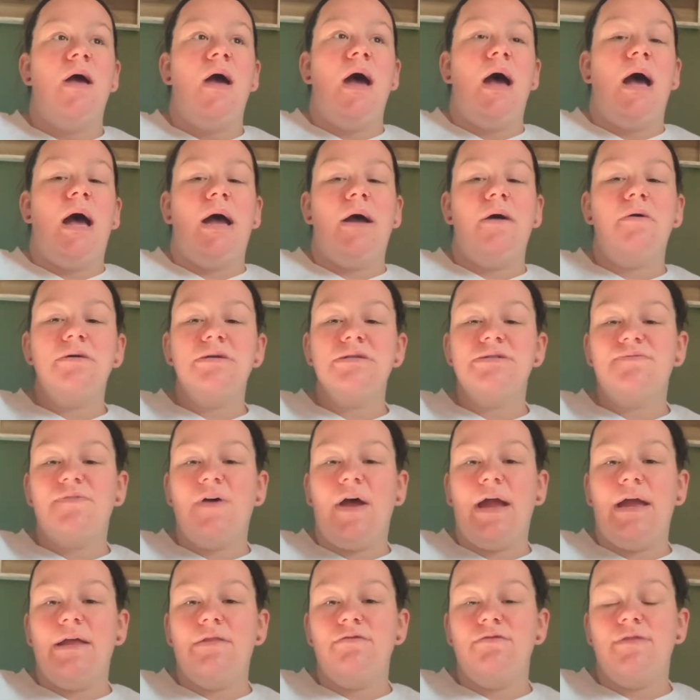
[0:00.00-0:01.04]
I always
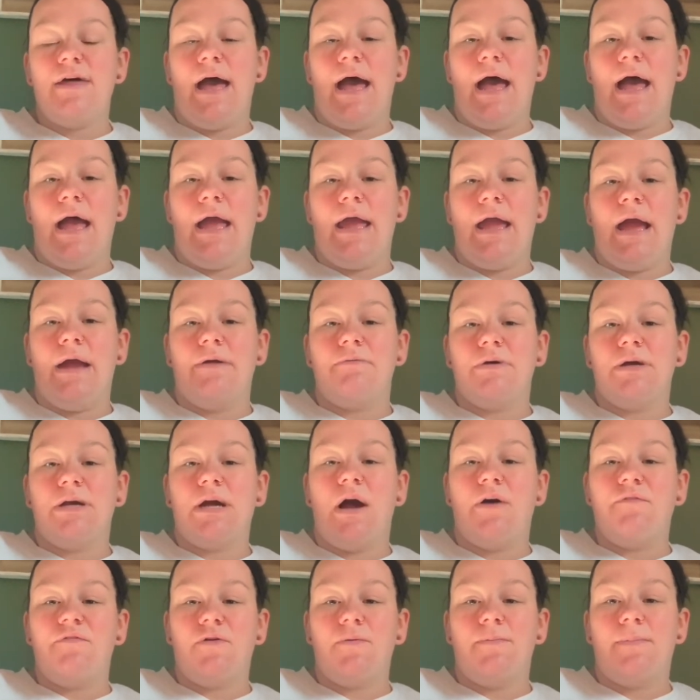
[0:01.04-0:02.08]
find that I
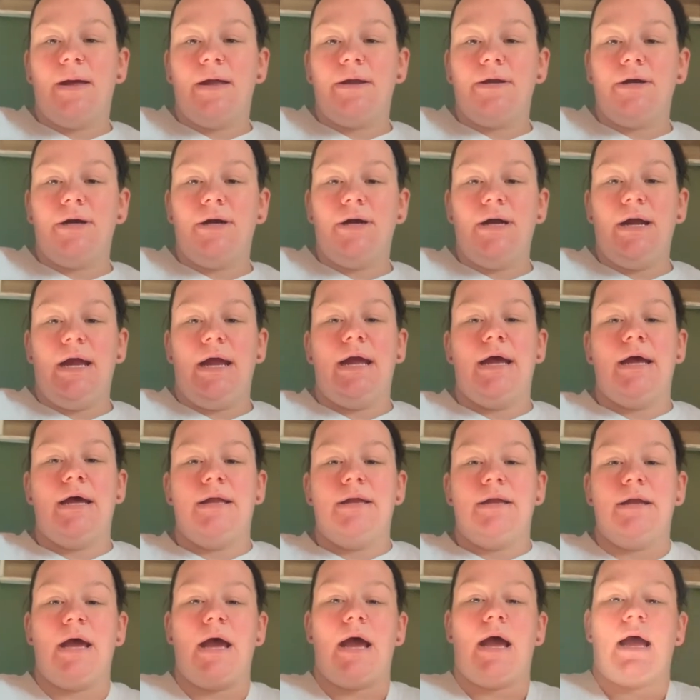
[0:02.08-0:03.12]
recover better
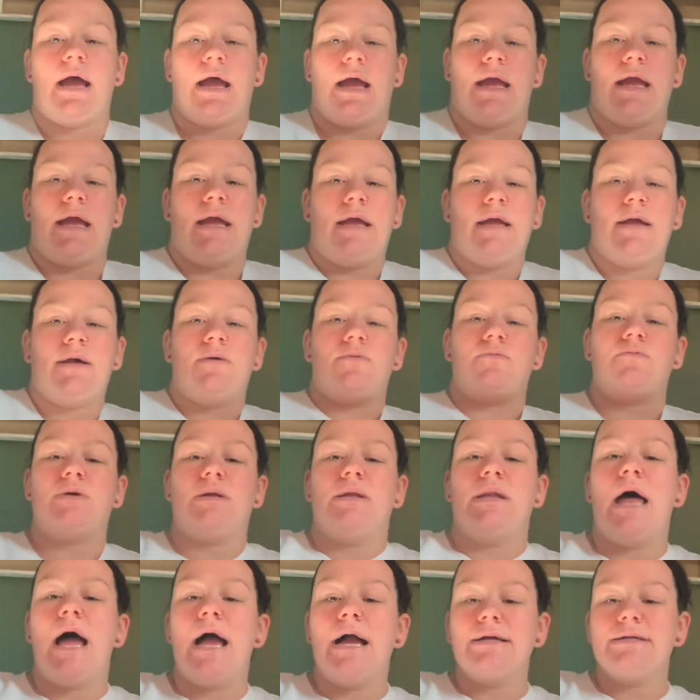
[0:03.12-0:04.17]
and I
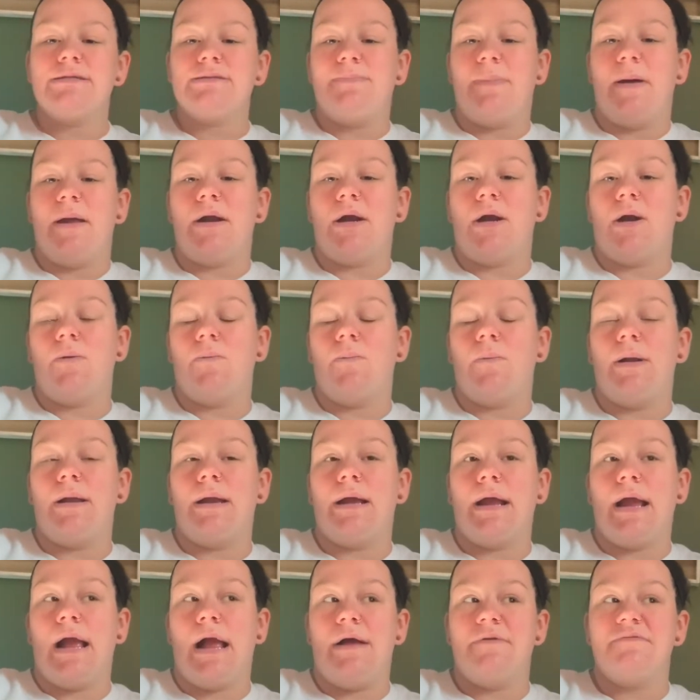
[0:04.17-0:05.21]
relax better when I
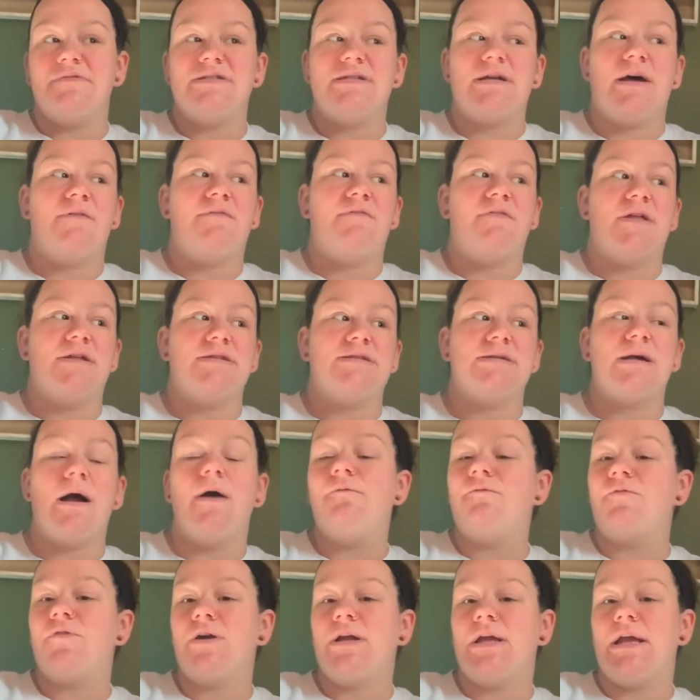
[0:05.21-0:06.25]
have stuff that's
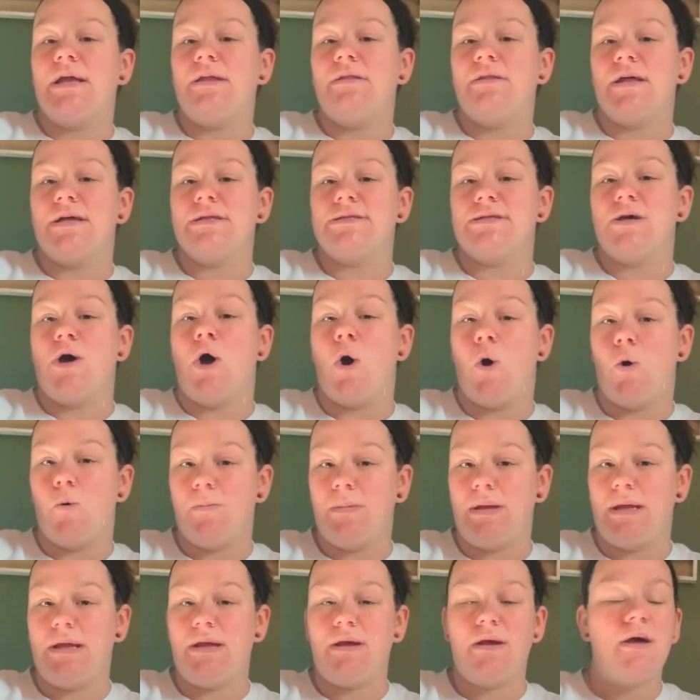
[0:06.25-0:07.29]
comforting, that's
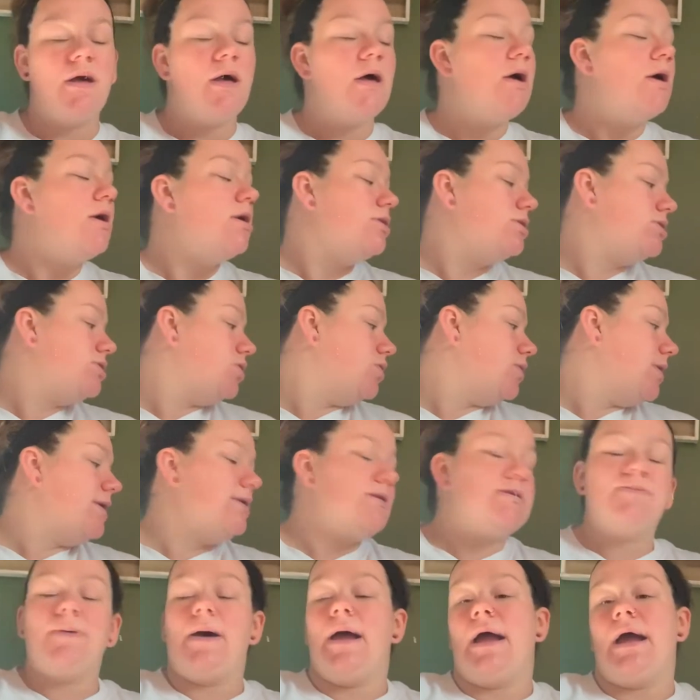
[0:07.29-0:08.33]
homey, so
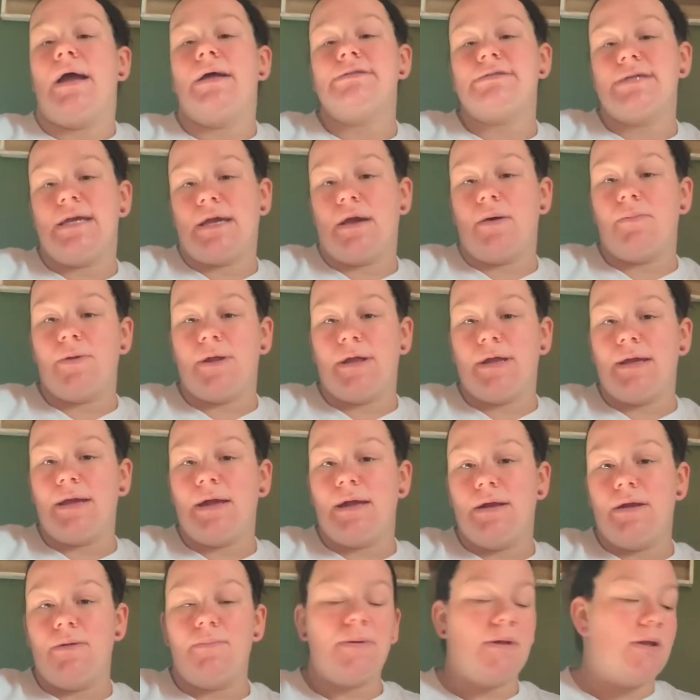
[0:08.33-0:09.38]
that's why I take a blanket
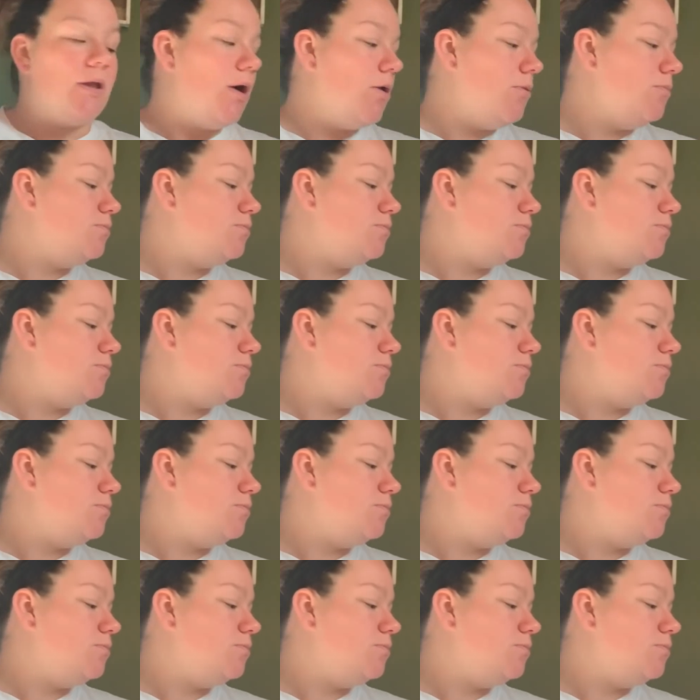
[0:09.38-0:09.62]
and a pillow.